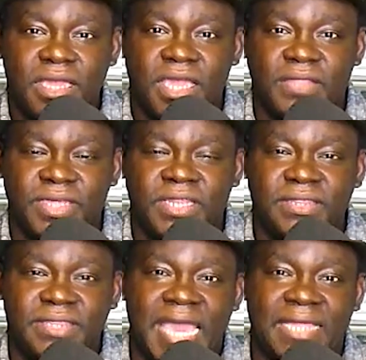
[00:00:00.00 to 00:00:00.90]
And
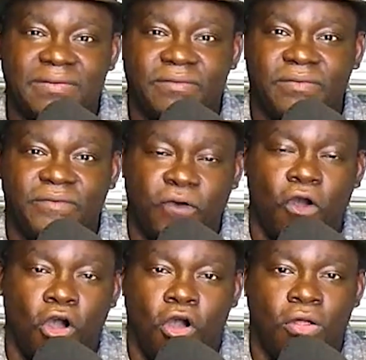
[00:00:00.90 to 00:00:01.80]
then that
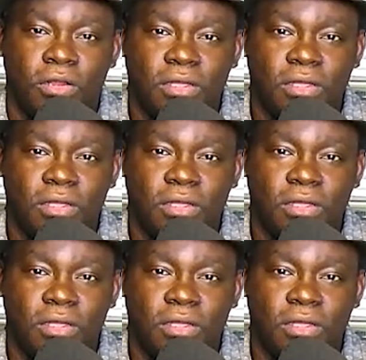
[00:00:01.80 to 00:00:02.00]
fall,